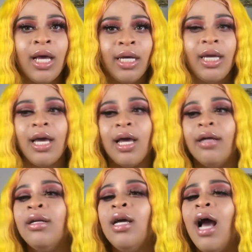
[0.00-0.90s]
yeah,
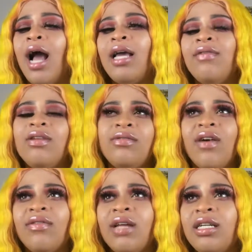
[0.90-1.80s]
I give this
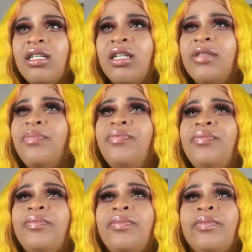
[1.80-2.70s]
foundation,
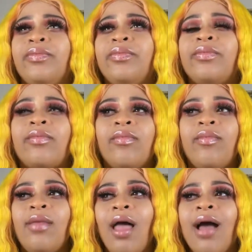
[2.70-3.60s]

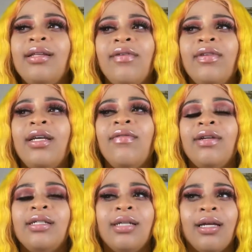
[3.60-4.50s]
I definitely give
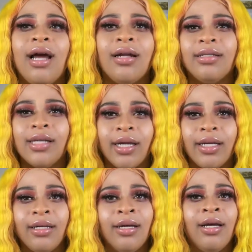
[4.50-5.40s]
it a 10 out of
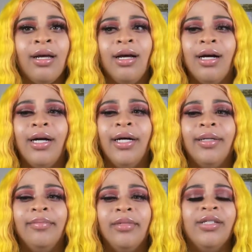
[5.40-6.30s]
10.
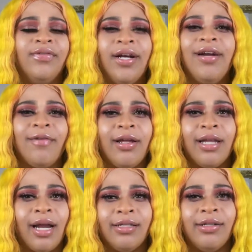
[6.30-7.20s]
It's very rare
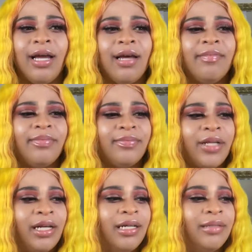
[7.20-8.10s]
that I do that,
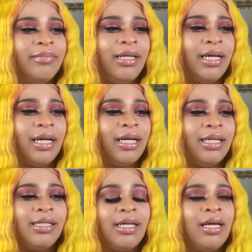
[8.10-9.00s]

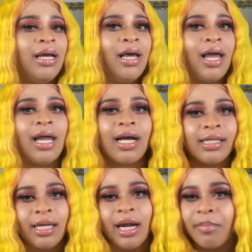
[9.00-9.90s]
because like I
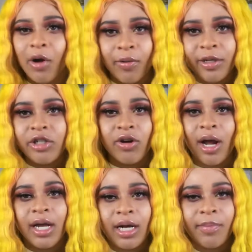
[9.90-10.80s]
said, I'm always
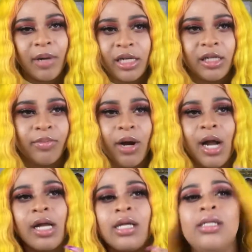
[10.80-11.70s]
trying complexion
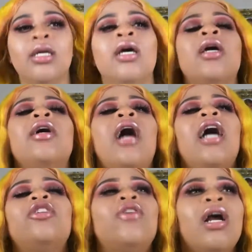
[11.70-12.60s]
products.
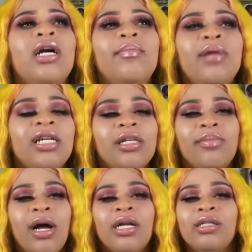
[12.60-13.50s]
I try complexion
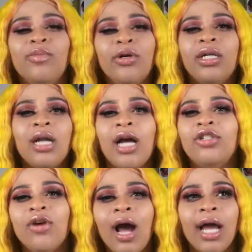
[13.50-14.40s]
products more than I
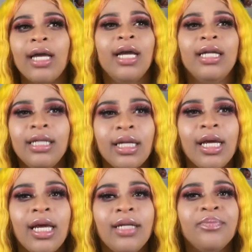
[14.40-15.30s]
try
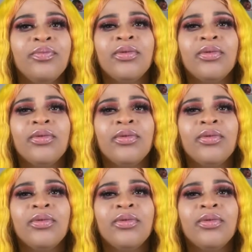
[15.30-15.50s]
anything.